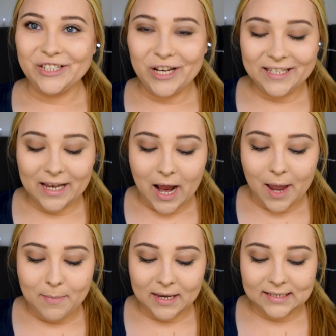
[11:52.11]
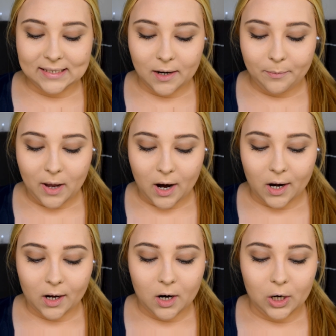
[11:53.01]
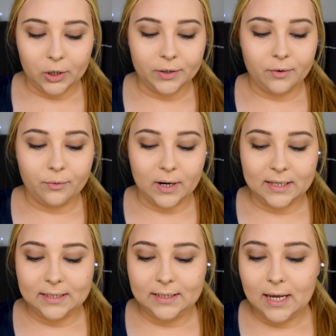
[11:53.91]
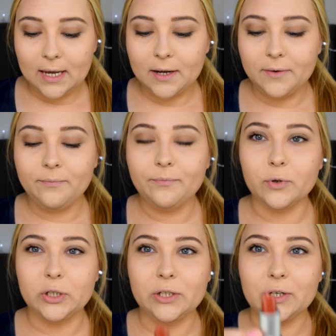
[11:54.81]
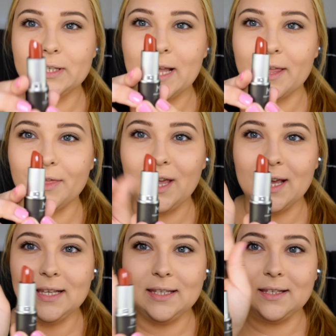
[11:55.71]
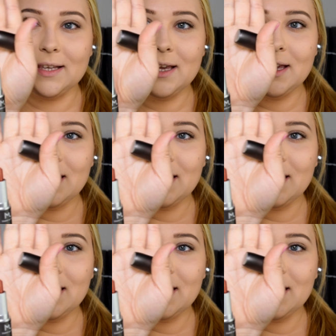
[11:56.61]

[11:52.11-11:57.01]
The shades that I mixed up are called Rustic, which looks like this.